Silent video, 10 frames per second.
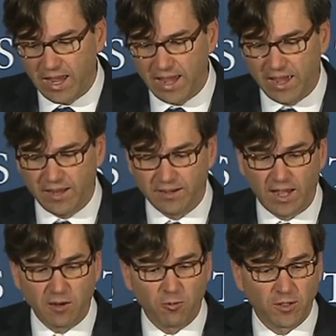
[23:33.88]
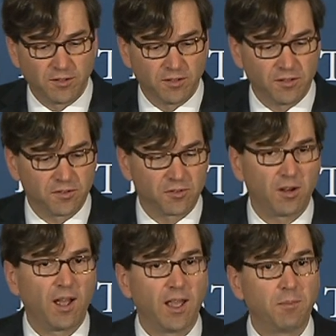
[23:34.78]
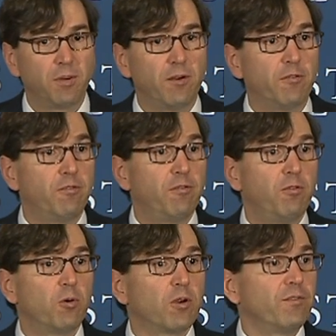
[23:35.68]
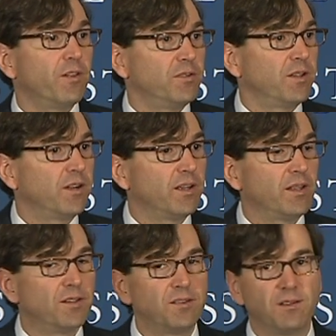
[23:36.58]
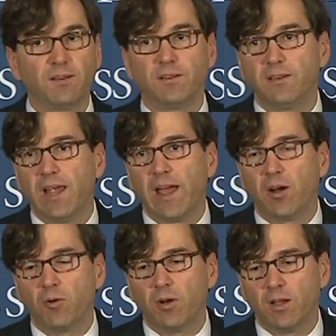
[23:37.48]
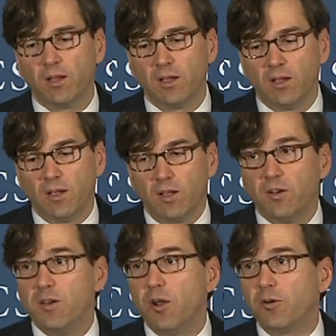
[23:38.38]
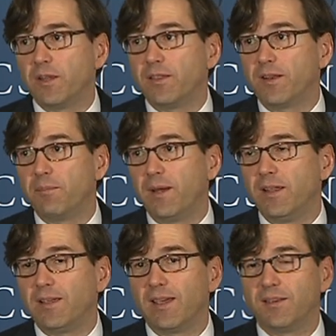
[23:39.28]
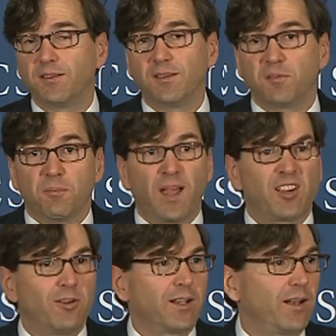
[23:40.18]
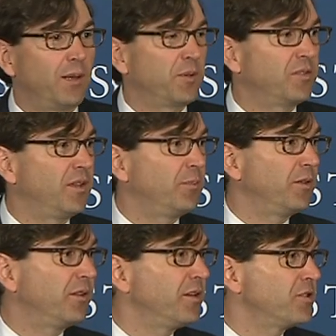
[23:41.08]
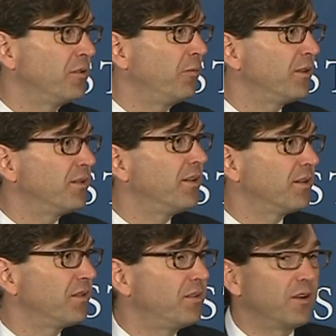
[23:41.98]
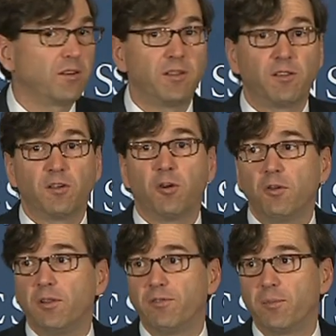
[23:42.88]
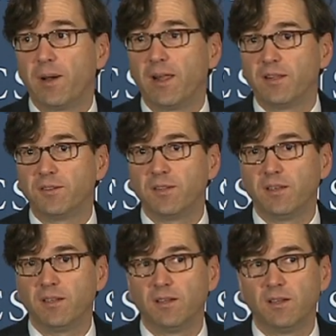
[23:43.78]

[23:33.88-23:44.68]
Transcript: And I want to describe 4 of those areas now, noting that in many cases, macroeconomic stabilization wasn't necessarily the goal of the policy,